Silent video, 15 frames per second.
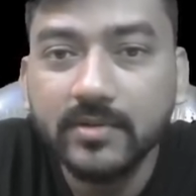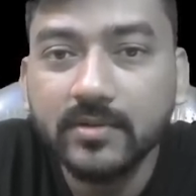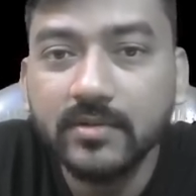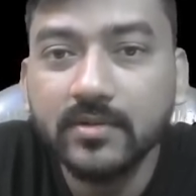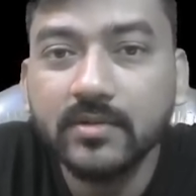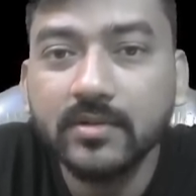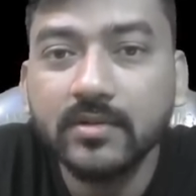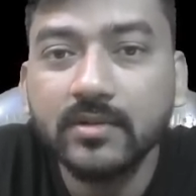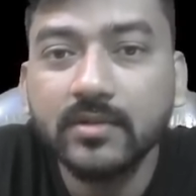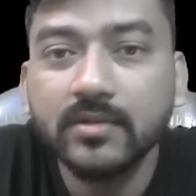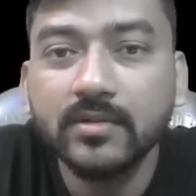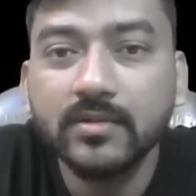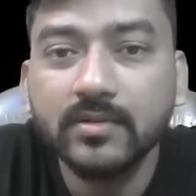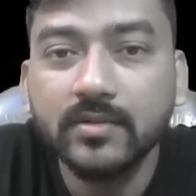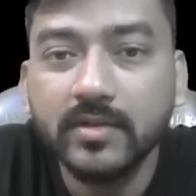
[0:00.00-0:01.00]

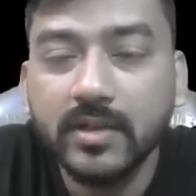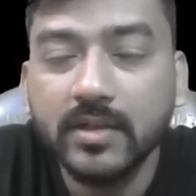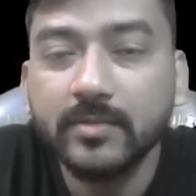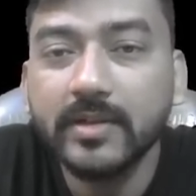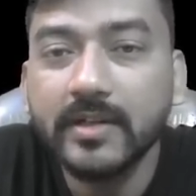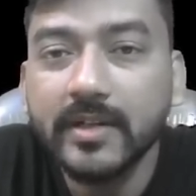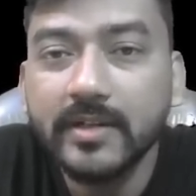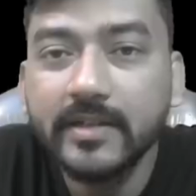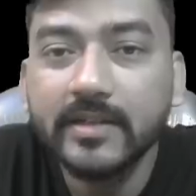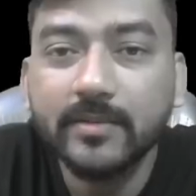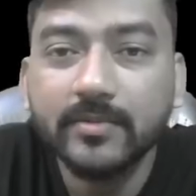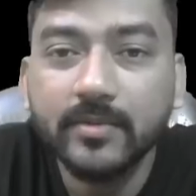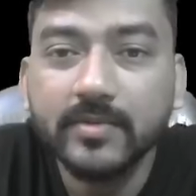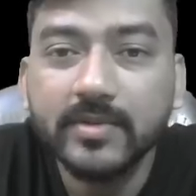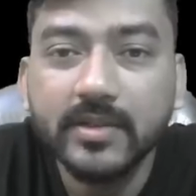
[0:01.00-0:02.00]
So it can be written in
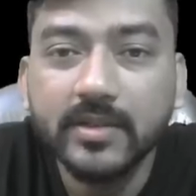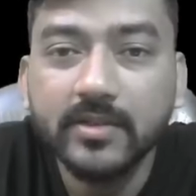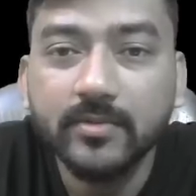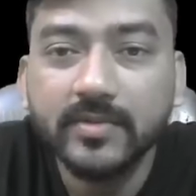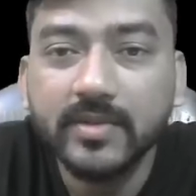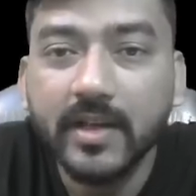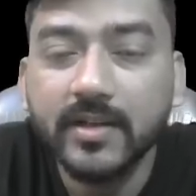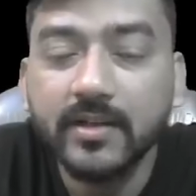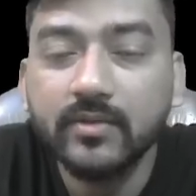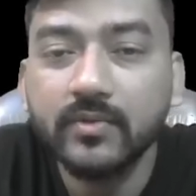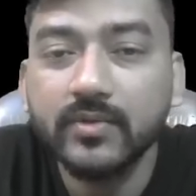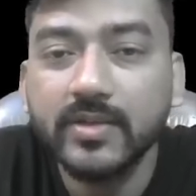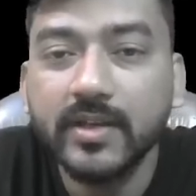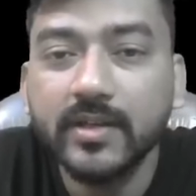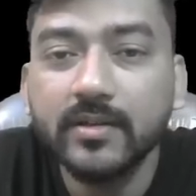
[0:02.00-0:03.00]
terms of series of sine and
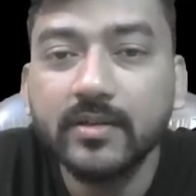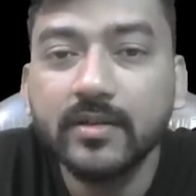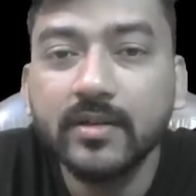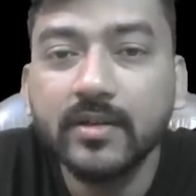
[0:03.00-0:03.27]
cosine,